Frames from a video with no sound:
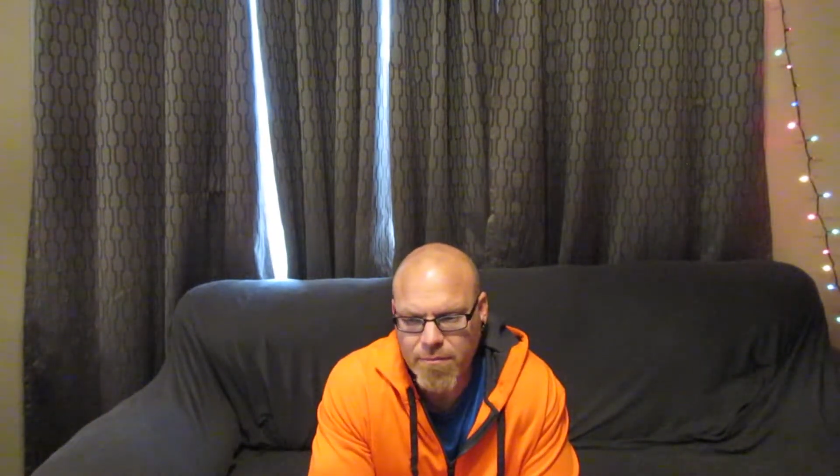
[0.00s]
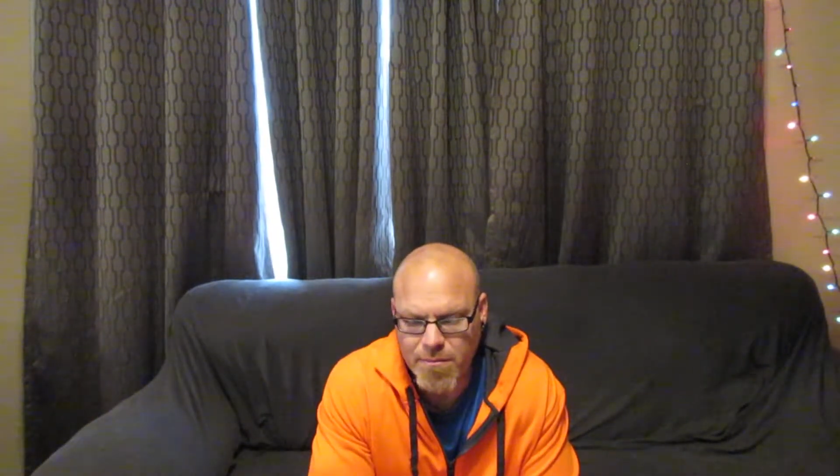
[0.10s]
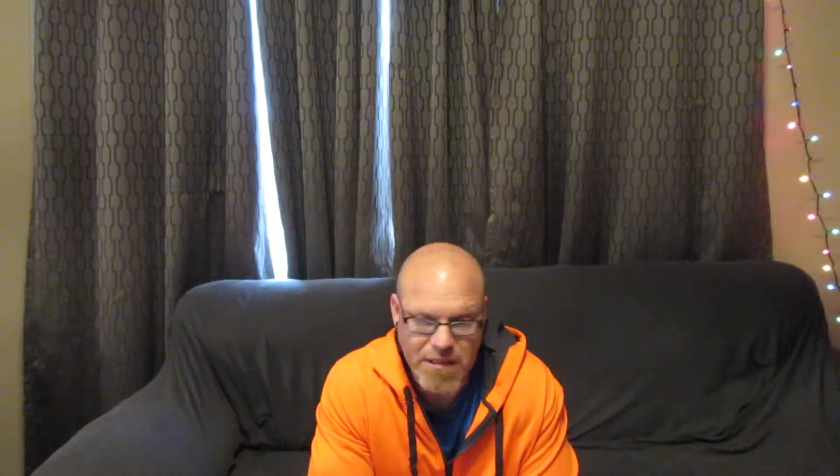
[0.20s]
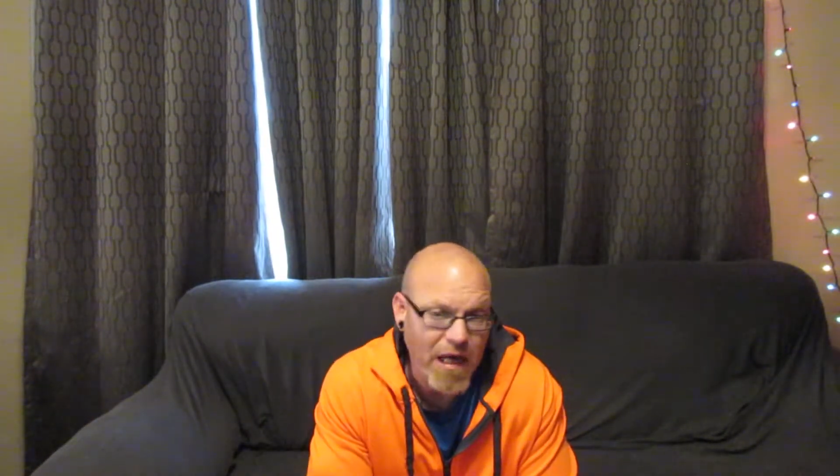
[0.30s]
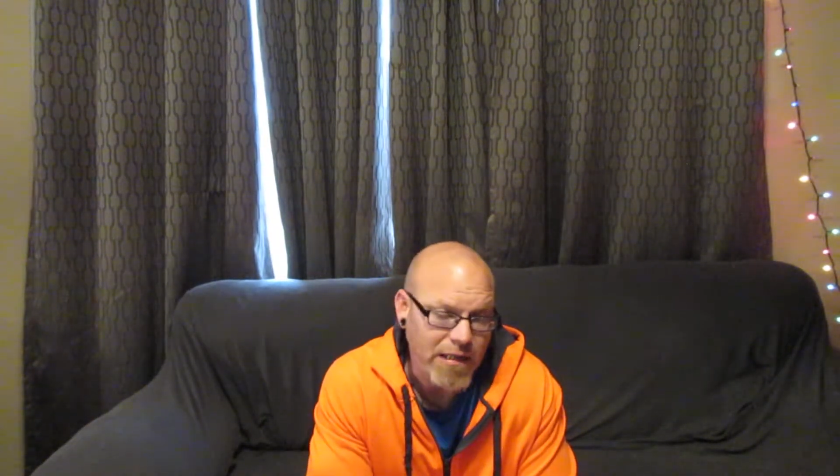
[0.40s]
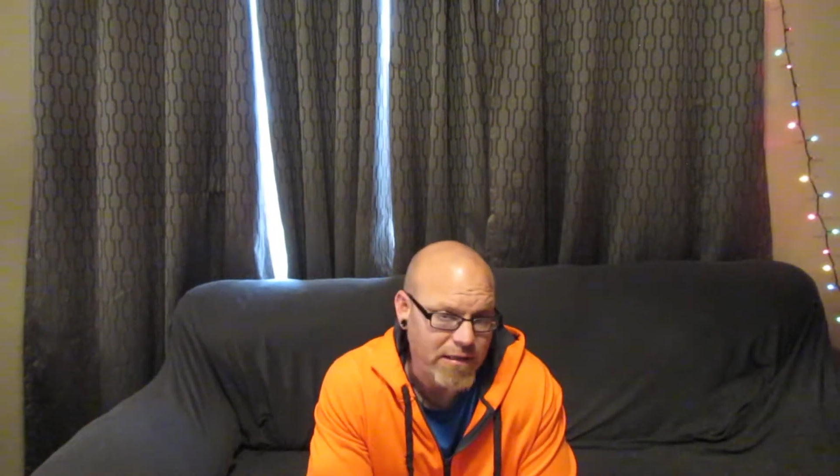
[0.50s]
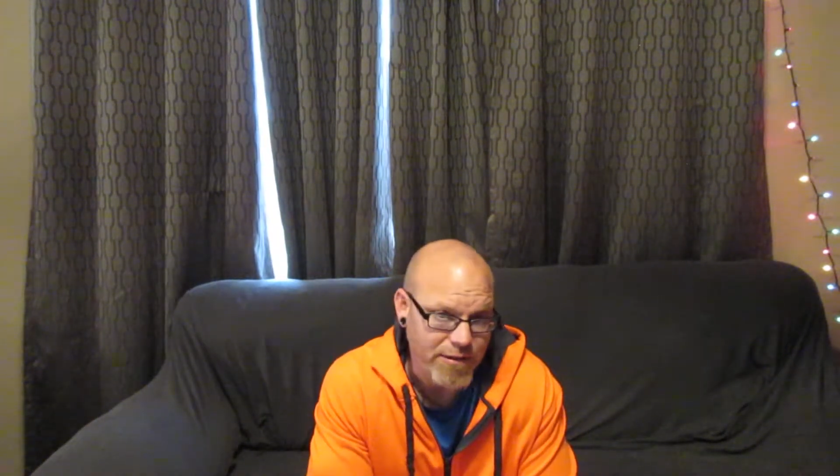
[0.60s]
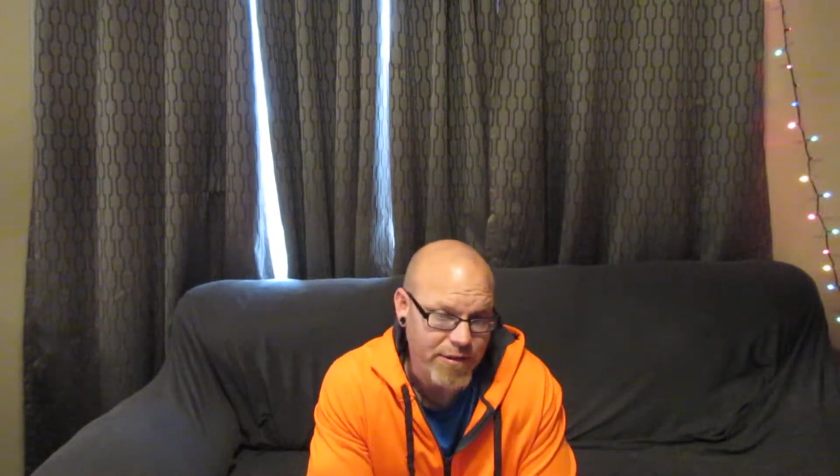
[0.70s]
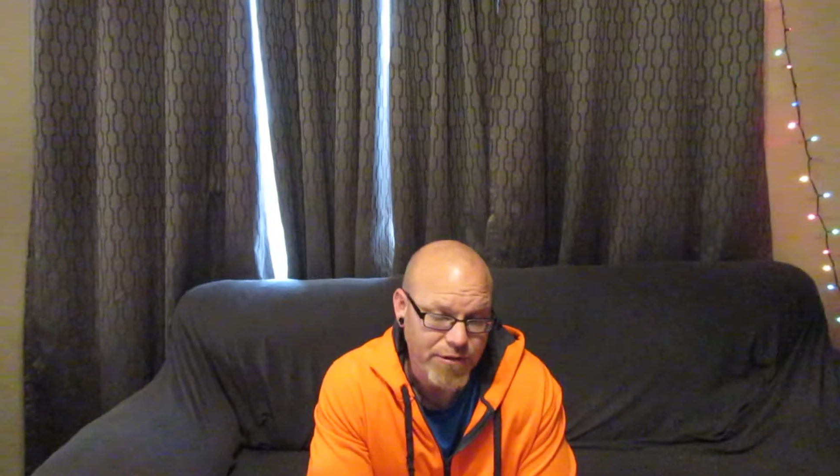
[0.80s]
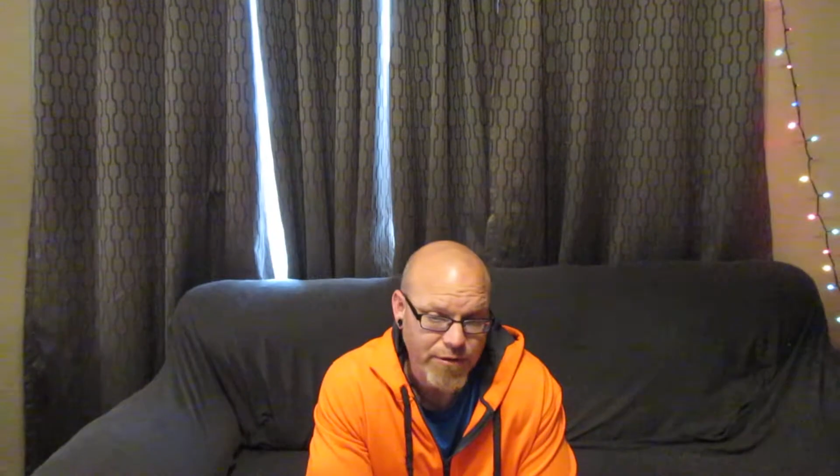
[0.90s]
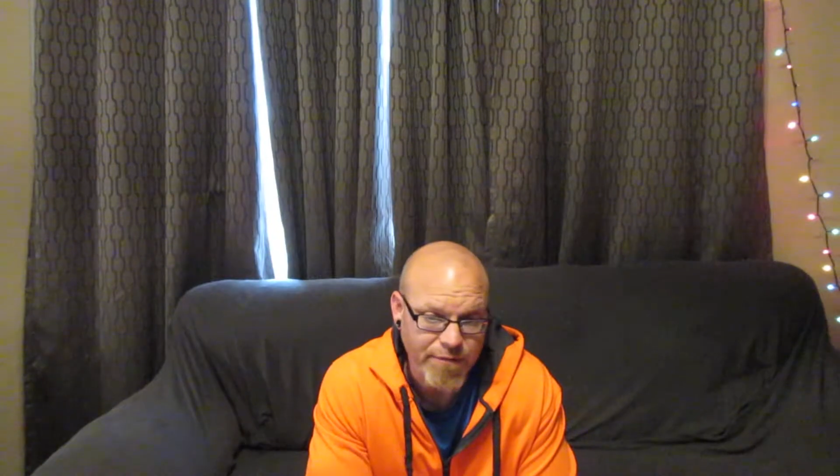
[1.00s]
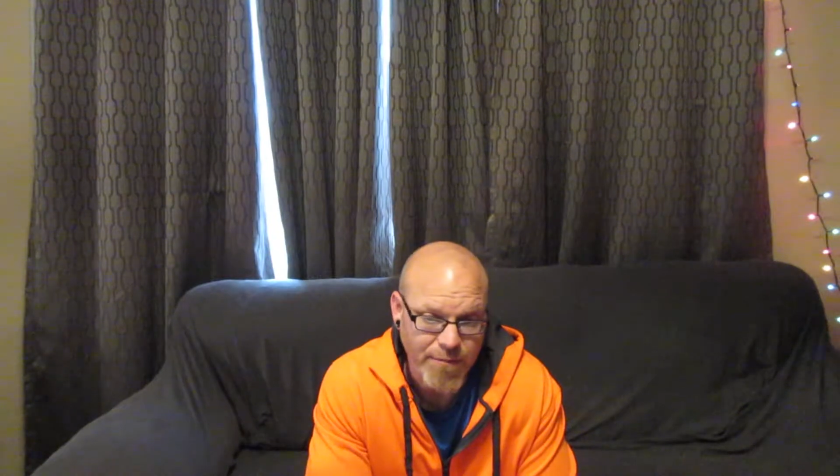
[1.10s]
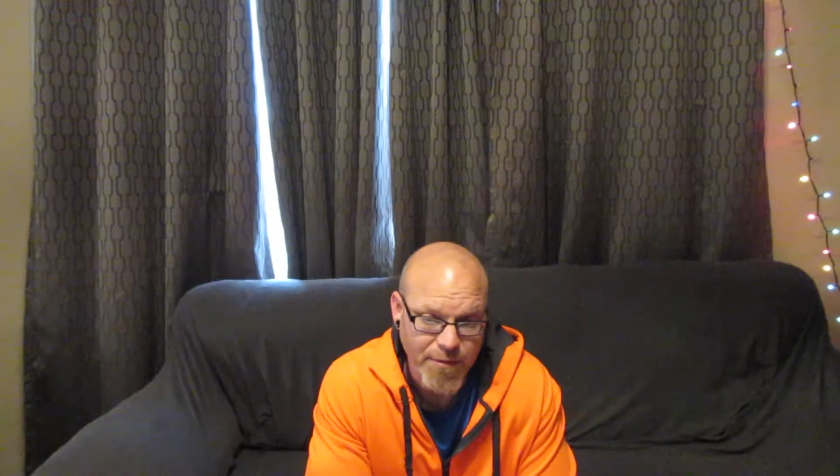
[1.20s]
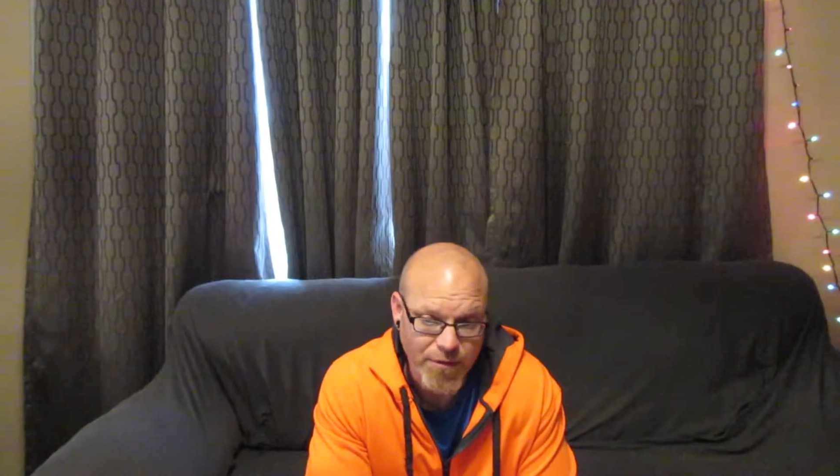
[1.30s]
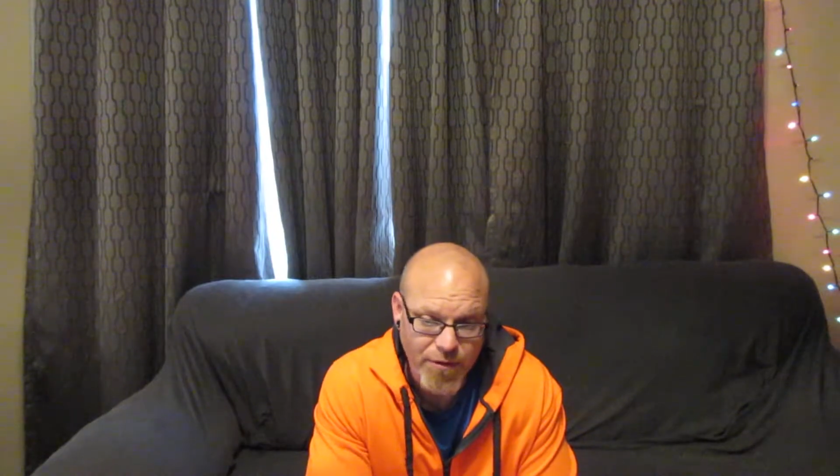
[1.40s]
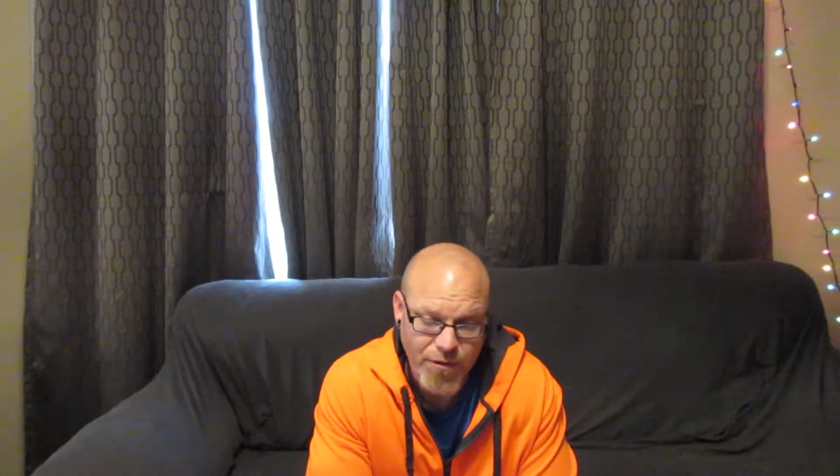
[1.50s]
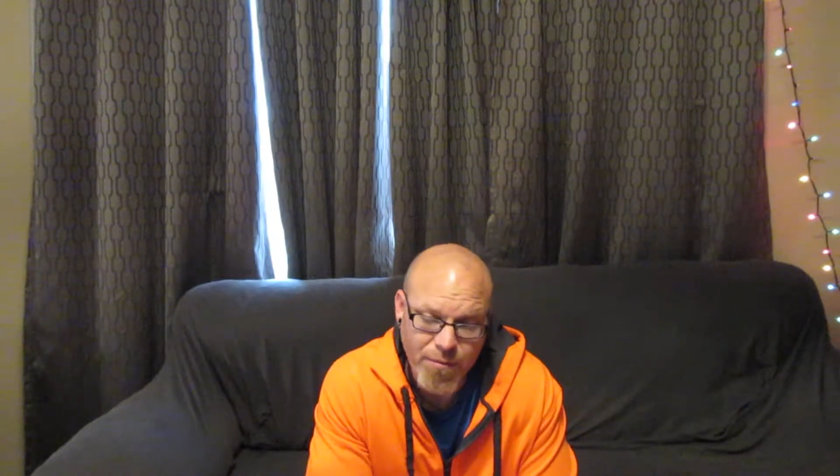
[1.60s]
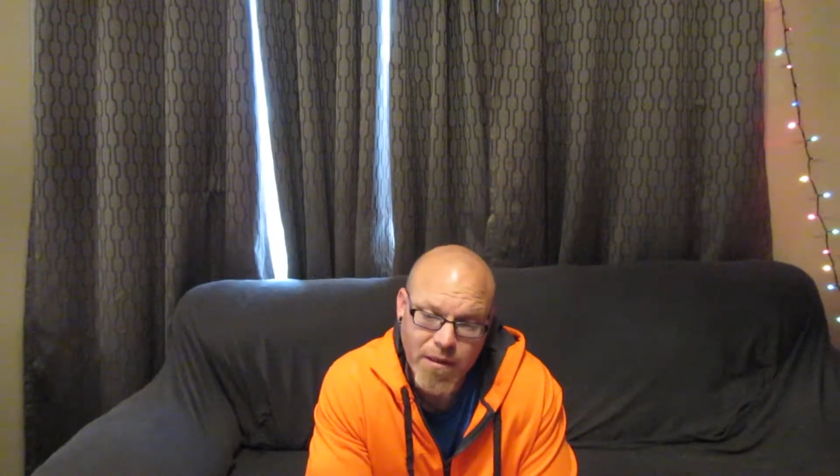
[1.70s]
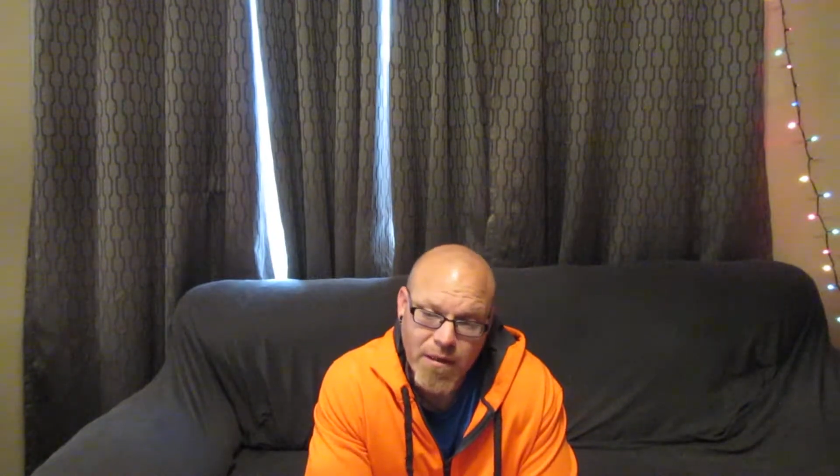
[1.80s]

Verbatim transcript: blocked essentially from YouTube.